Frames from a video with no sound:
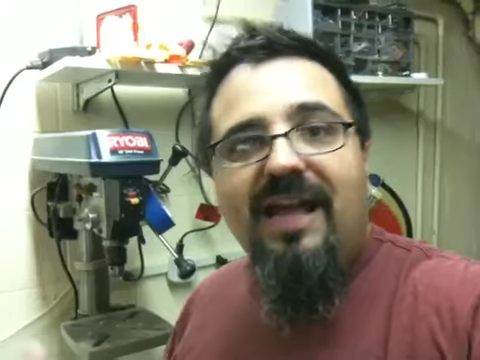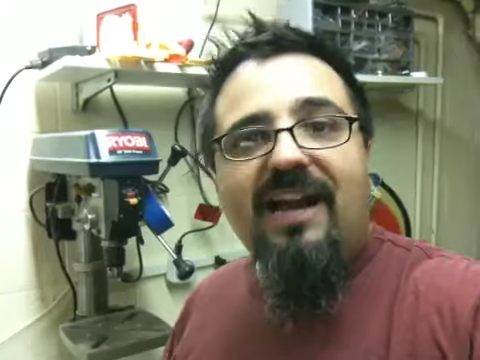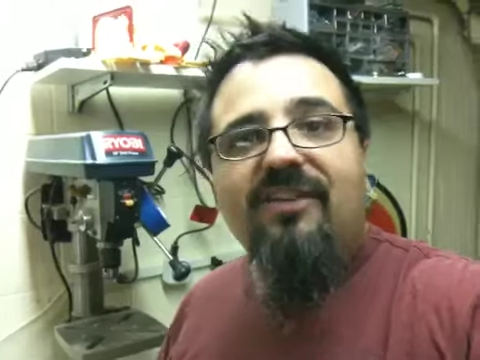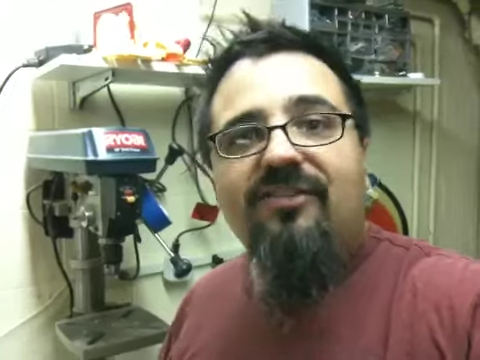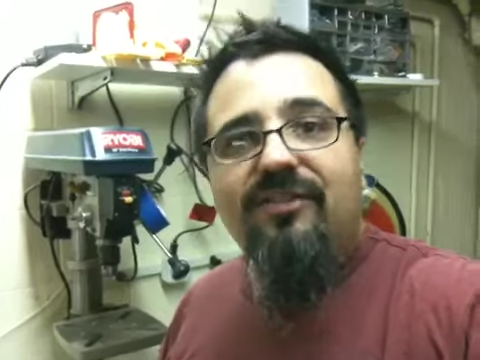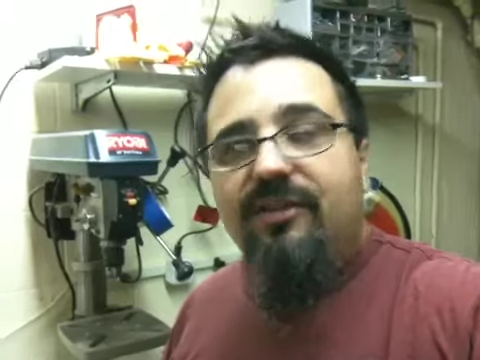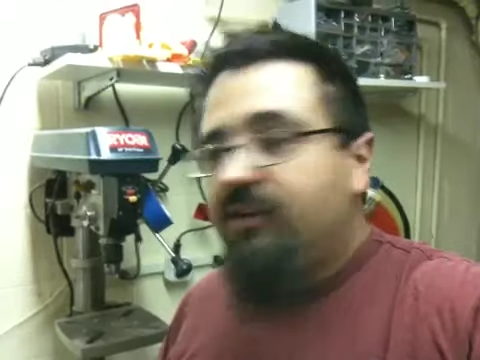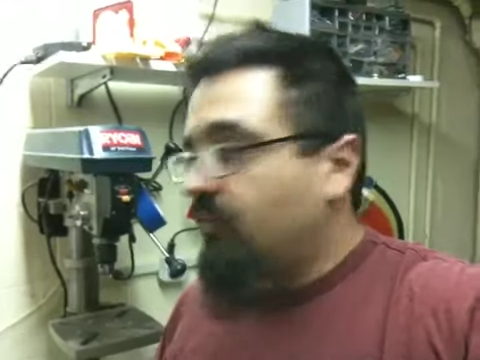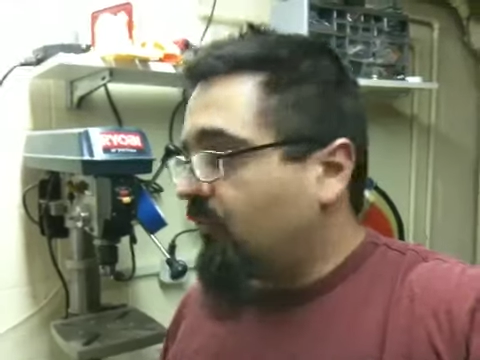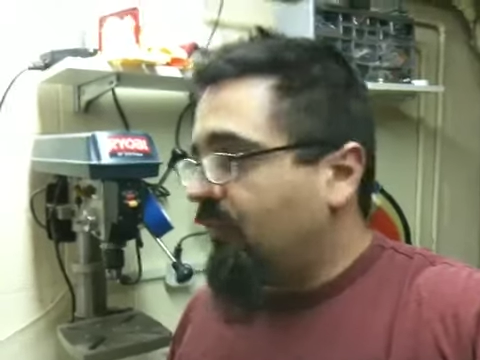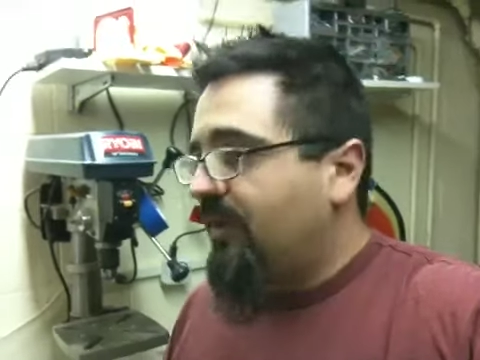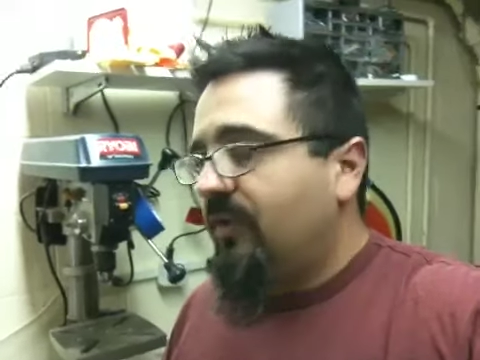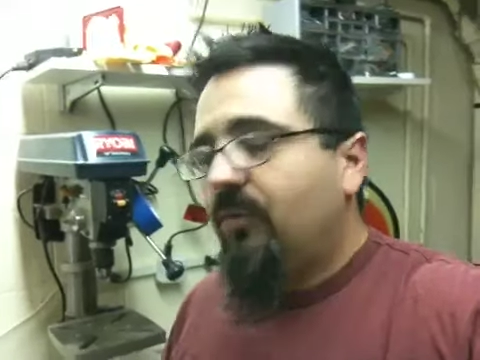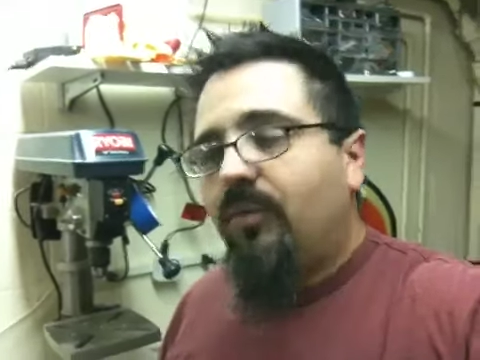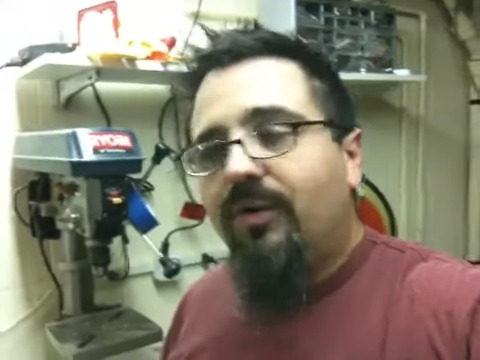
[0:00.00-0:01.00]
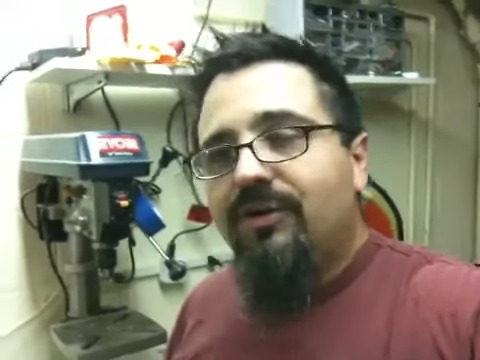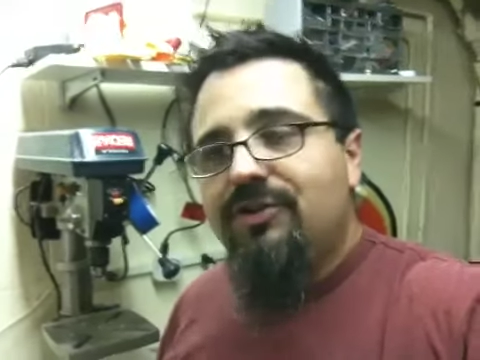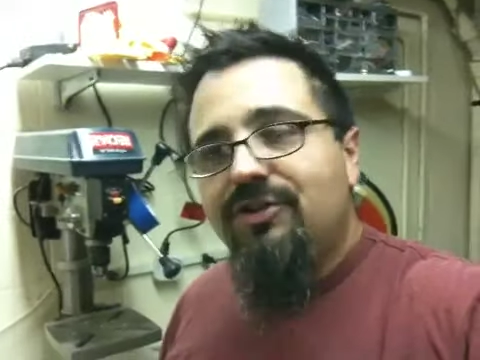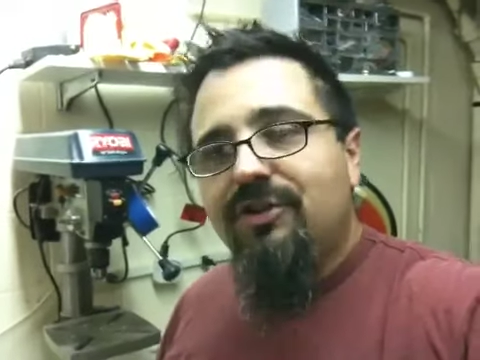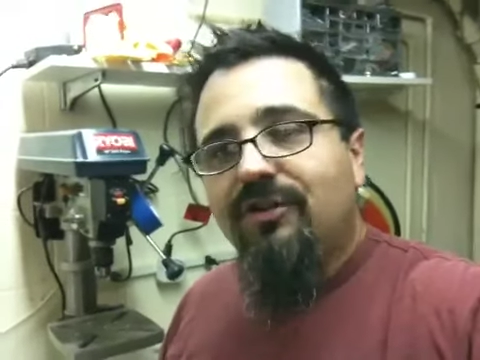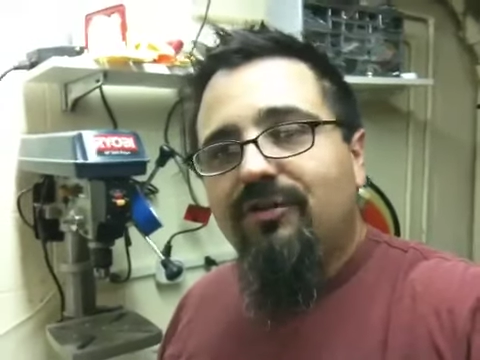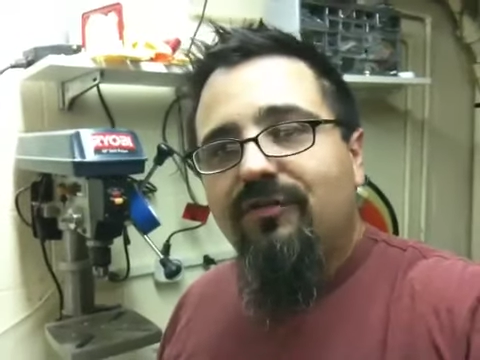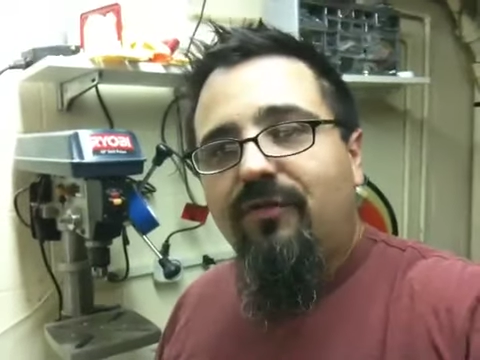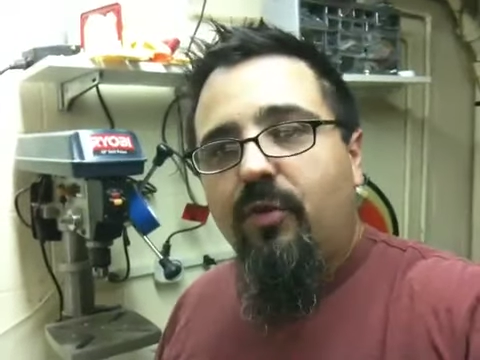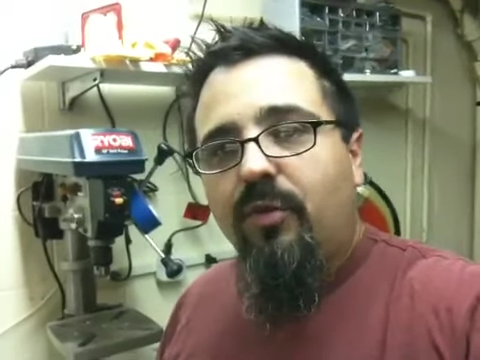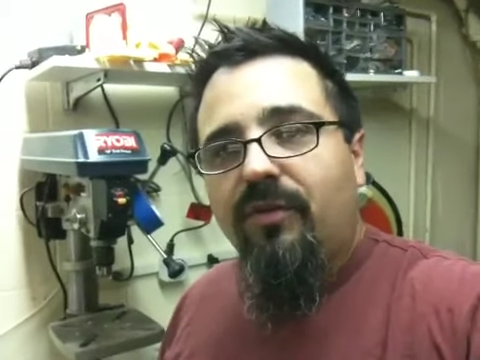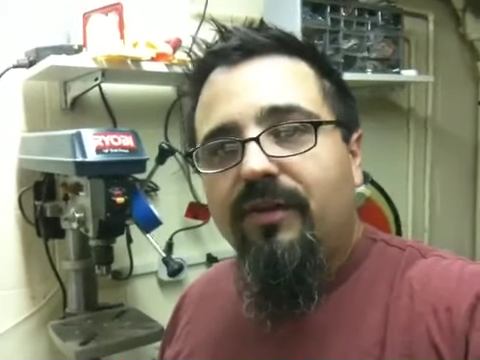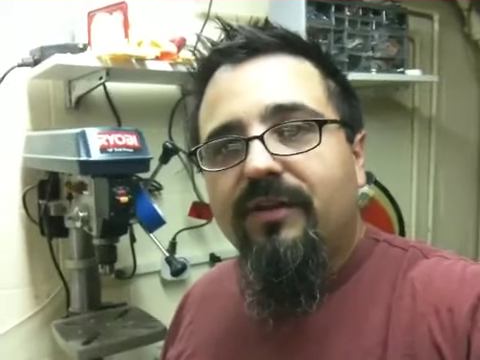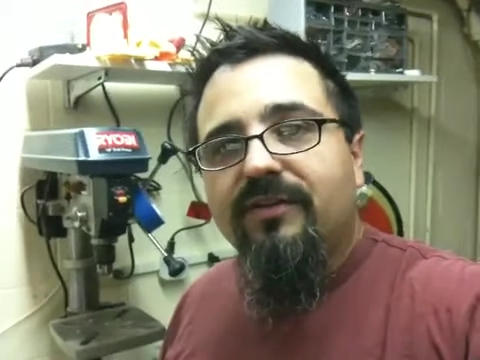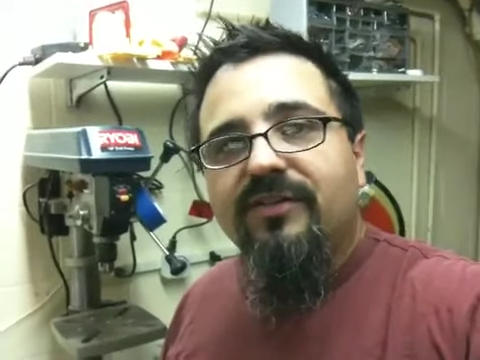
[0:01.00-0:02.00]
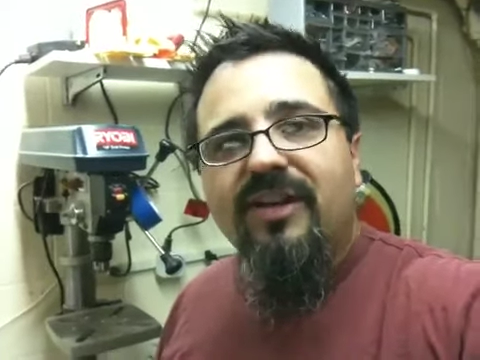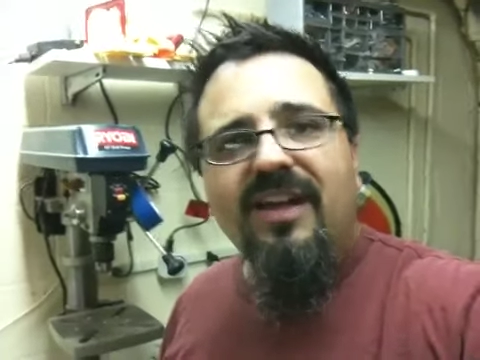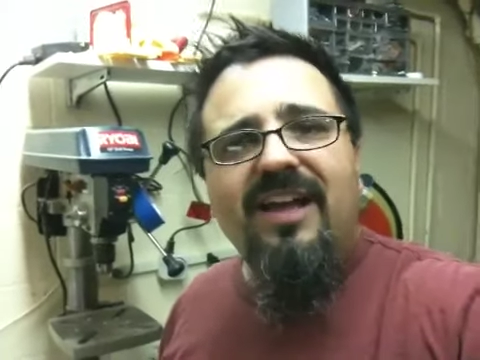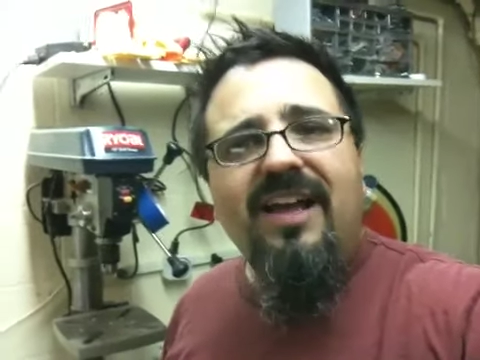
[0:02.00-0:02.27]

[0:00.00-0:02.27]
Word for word: actually create one just for this.